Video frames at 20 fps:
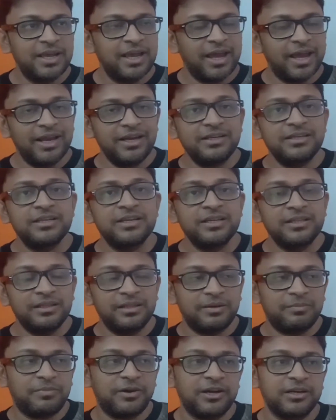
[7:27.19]
and
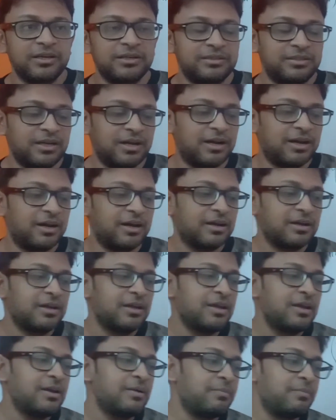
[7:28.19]
the
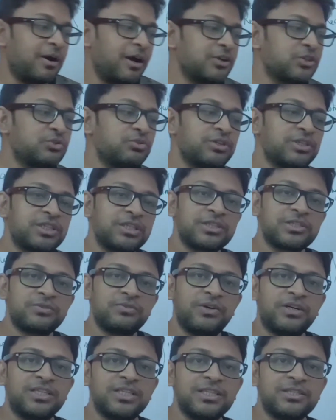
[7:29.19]
punctuations
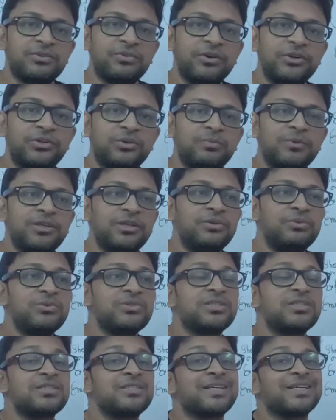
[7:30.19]
what is going to be
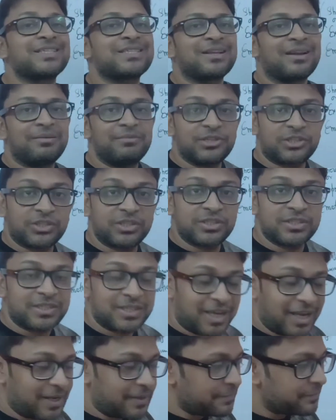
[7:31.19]
used is exclamation sign.